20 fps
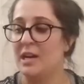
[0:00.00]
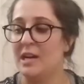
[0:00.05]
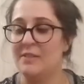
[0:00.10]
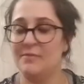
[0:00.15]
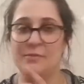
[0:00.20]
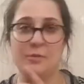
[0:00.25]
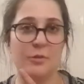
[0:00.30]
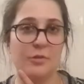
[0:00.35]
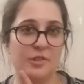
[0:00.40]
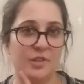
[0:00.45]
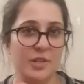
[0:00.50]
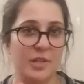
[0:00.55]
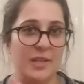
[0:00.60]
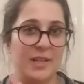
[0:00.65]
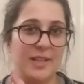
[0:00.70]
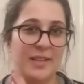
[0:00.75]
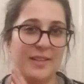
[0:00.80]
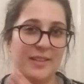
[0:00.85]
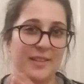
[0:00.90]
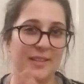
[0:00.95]

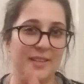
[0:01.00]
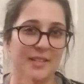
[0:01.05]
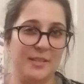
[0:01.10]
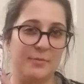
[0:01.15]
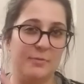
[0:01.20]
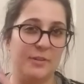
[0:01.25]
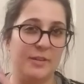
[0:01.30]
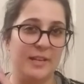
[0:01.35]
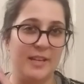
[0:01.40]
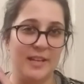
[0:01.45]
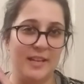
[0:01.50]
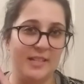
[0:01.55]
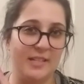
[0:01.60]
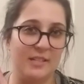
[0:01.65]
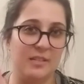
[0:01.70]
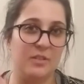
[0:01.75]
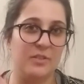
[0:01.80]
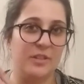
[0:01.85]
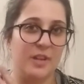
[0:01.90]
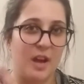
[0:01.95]
Unfortunately, this one is
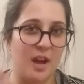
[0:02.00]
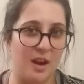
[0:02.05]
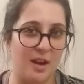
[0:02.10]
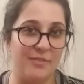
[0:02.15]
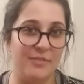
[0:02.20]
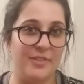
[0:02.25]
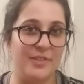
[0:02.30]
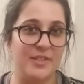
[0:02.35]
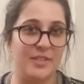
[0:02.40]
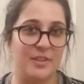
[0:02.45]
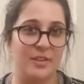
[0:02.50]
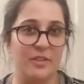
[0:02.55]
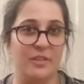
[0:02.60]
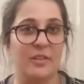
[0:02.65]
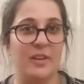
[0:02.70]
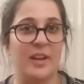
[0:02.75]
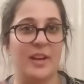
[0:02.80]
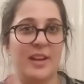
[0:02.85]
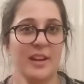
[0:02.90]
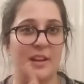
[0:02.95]
not half as
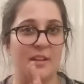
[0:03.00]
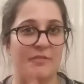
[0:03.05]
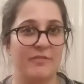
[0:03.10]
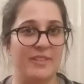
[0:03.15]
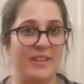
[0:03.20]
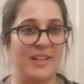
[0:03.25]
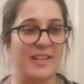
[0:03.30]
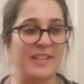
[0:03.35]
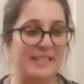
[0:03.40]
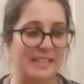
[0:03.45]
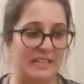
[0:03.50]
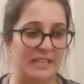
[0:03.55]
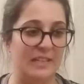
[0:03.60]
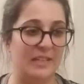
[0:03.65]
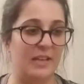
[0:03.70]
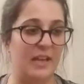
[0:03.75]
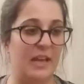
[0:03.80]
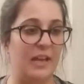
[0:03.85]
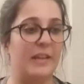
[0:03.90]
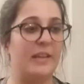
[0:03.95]
good, and I really
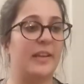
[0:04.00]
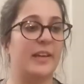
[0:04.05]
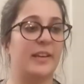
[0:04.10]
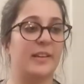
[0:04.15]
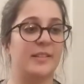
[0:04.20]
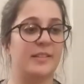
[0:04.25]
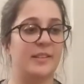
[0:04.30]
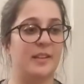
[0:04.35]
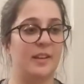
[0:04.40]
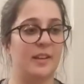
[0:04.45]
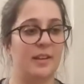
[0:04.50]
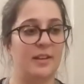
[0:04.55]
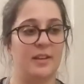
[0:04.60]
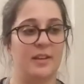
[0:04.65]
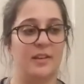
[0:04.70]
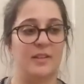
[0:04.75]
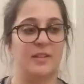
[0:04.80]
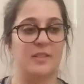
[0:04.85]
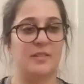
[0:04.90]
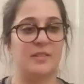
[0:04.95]
didn't like it.
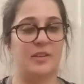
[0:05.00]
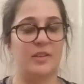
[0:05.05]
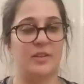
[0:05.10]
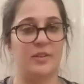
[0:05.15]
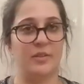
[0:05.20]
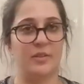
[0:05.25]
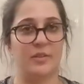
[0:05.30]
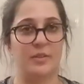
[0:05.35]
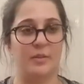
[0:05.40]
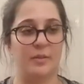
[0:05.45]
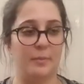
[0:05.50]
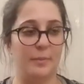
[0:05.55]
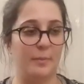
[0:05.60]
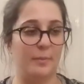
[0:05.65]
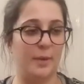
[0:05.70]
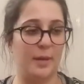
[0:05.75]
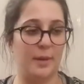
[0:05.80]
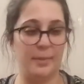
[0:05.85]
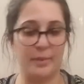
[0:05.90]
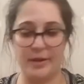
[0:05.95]
So,
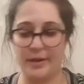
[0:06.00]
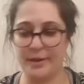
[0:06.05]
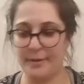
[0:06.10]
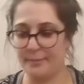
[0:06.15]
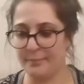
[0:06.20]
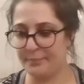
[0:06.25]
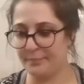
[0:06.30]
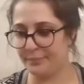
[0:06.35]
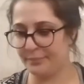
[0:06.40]
bye-bye.